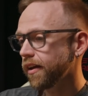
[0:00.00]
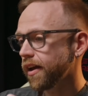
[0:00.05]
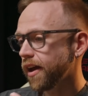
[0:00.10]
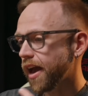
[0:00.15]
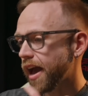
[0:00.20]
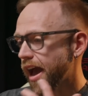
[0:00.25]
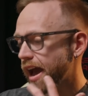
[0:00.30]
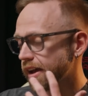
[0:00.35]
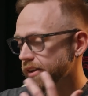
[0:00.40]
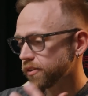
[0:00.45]

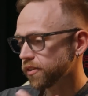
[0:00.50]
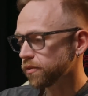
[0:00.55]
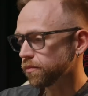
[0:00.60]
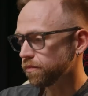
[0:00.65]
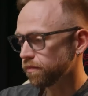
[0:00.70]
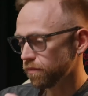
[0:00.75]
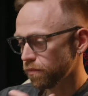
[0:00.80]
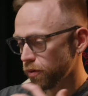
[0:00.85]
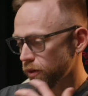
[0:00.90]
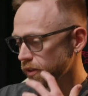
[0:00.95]
as a
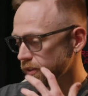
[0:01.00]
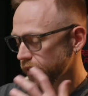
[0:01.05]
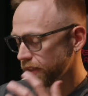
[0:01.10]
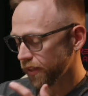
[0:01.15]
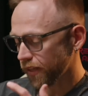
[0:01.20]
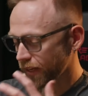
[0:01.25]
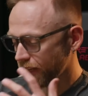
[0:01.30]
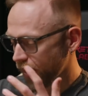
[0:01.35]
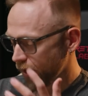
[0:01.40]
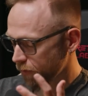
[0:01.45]

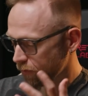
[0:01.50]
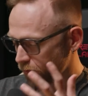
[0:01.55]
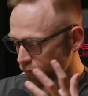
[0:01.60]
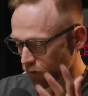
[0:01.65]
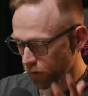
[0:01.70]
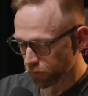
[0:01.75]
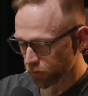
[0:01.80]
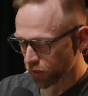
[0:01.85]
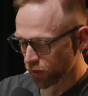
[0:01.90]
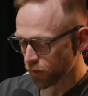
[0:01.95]
person that came
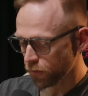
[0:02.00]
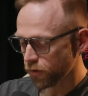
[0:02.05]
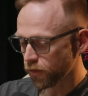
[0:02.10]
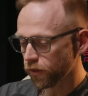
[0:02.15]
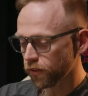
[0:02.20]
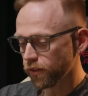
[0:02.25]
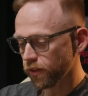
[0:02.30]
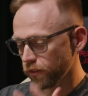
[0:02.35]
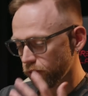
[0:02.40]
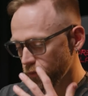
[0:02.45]
from the
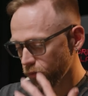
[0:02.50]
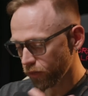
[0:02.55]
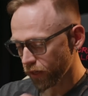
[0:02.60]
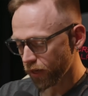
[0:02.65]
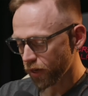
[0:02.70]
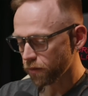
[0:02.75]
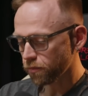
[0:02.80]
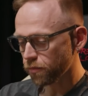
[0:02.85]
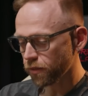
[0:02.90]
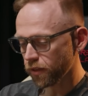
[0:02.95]
community to the
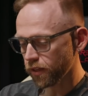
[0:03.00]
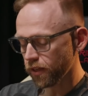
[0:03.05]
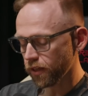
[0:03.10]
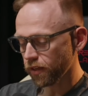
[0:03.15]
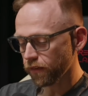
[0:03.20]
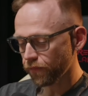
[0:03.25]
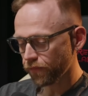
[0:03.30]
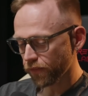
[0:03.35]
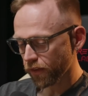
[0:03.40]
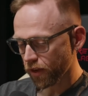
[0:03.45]

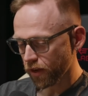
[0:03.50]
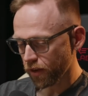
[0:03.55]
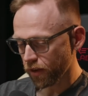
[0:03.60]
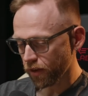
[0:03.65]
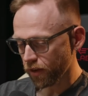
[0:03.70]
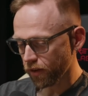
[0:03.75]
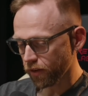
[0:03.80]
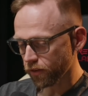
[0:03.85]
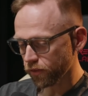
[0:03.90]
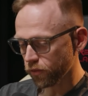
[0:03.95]
company.
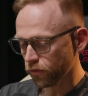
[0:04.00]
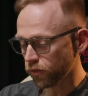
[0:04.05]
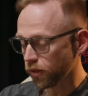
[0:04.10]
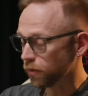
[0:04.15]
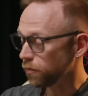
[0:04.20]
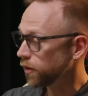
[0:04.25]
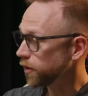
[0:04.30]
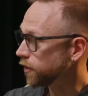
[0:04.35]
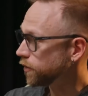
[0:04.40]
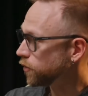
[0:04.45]
So the
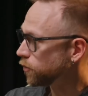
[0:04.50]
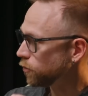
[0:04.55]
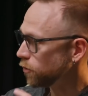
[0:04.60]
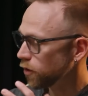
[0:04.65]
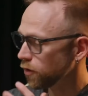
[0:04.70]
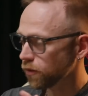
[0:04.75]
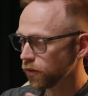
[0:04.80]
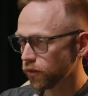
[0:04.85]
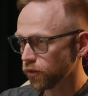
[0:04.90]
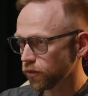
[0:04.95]
ability to
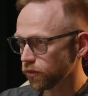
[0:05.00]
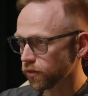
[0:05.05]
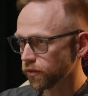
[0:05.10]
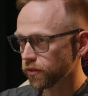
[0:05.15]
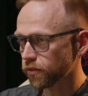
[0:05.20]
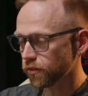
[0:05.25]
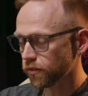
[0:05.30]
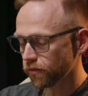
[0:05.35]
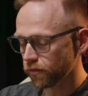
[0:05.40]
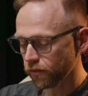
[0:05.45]
work with you
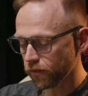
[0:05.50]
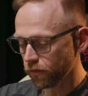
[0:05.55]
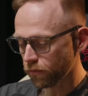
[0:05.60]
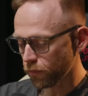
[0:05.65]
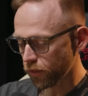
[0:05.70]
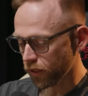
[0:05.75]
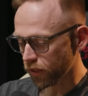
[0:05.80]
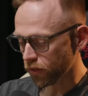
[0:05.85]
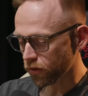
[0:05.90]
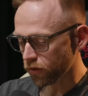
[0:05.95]
has
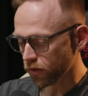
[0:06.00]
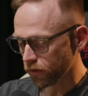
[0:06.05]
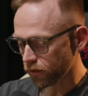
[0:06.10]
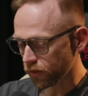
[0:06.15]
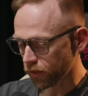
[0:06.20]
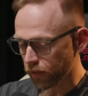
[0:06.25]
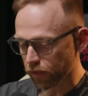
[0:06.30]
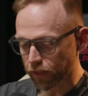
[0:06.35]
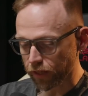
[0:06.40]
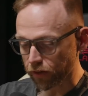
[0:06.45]
been
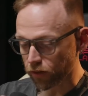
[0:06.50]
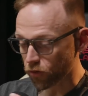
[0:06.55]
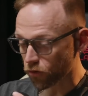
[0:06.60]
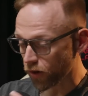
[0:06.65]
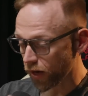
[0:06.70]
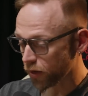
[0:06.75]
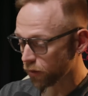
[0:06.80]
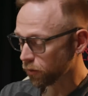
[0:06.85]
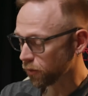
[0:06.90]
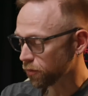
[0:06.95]
an
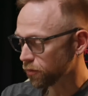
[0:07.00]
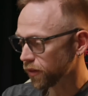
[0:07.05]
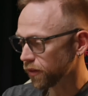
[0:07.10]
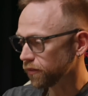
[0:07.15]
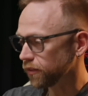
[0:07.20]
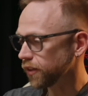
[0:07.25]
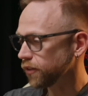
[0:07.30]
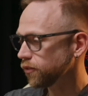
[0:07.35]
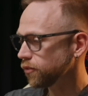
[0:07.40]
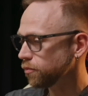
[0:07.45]
incredible
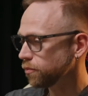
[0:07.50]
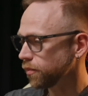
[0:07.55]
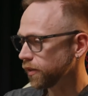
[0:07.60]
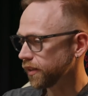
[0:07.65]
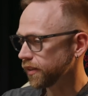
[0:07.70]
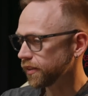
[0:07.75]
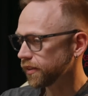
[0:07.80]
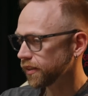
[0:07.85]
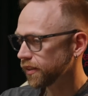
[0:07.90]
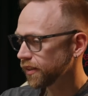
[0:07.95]
privilege.
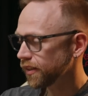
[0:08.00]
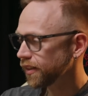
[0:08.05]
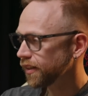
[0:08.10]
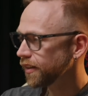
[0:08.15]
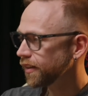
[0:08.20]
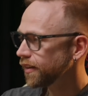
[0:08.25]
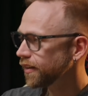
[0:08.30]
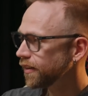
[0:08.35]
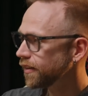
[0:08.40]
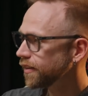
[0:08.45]
But
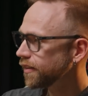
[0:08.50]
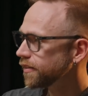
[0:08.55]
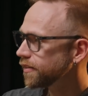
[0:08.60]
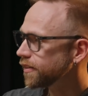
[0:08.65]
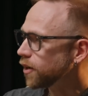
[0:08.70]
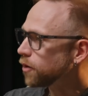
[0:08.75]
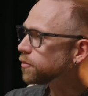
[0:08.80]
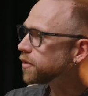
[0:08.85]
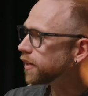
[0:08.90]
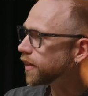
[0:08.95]

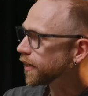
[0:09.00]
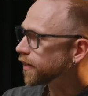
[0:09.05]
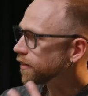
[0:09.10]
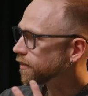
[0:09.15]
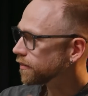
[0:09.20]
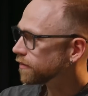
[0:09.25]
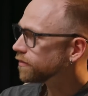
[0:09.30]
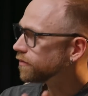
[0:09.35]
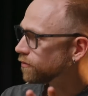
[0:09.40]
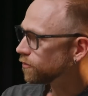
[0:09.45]
tell me,
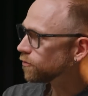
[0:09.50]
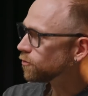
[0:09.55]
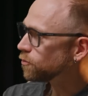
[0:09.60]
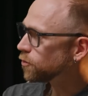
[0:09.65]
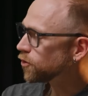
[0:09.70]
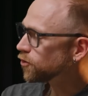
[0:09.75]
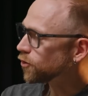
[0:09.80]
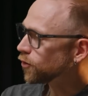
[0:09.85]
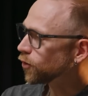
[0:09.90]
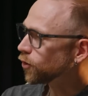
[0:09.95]

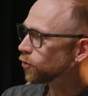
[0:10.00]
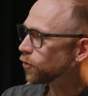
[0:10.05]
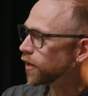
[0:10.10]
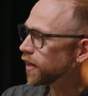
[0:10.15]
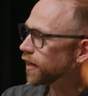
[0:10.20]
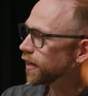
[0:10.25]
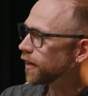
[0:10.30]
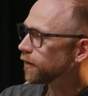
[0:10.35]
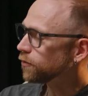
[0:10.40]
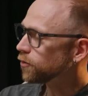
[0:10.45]
Witcher
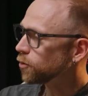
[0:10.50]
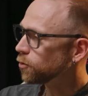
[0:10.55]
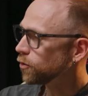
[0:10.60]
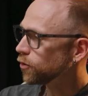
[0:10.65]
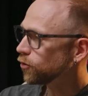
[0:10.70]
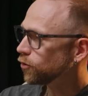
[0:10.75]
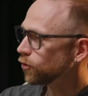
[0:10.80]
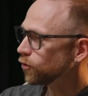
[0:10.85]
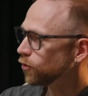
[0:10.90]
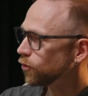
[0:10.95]
3 after
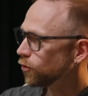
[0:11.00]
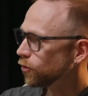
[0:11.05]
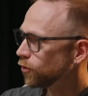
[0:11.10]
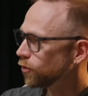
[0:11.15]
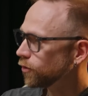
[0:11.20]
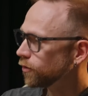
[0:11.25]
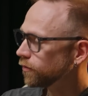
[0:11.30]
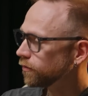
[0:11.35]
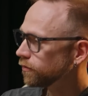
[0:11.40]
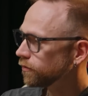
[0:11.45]
Witcher
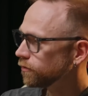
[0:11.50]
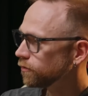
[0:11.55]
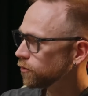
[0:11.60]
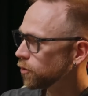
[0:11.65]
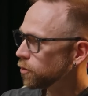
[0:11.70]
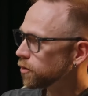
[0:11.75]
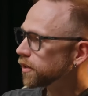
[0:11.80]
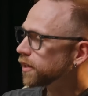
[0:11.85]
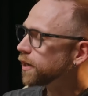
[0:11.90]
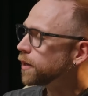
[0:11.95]
2,
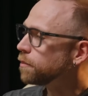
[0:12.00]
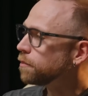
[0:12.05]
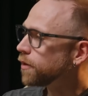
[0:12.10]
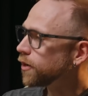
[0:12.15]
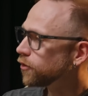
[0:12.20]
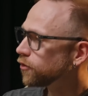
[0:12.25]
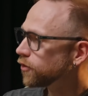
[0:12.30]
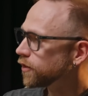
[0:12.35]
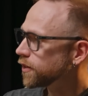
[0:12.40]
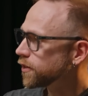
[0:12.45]
what were the
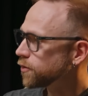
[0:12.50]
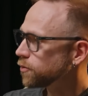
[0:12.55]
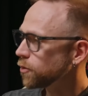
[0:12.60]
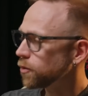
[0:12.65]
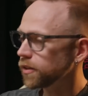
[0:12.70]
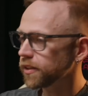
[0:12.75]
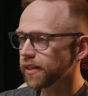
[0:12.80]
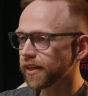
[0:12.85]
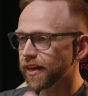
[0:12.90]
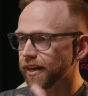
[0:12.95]
ambitions? What
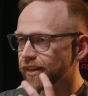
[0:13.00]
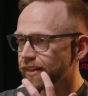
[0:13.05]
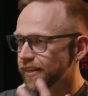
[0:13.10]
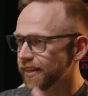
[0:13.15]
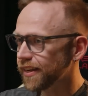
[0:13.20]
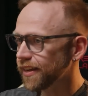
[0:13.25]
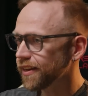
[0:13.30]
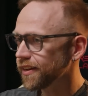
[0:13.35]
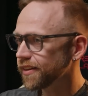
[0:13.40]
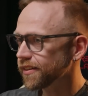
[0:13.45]
were the
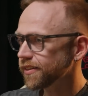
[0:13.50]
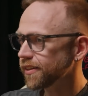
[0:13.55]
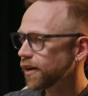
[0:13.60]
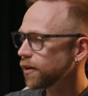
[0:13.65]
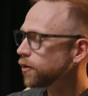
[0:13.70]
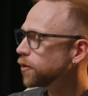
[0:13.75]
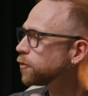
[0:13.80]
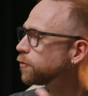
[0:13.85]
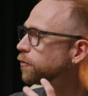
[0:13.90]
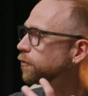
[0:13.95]
ideas?
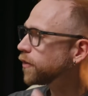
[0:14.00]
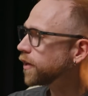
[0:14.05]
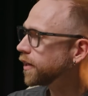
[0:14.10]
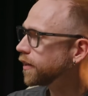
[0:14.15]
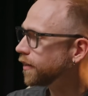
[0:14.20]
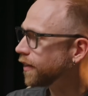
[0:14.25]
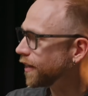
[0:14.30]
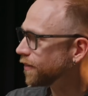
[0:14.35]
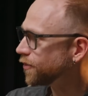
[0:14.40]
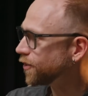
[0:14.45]
How do you
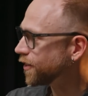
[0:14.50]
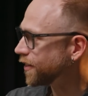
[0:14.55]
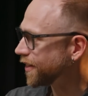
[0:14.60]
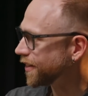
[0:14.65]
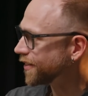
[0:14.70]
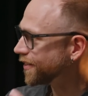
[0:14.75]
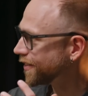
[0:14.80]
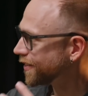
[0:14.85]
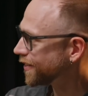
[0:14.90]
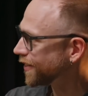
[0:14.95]
feel after
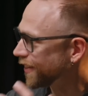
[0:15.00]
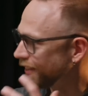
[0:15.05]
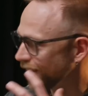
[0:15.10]
this,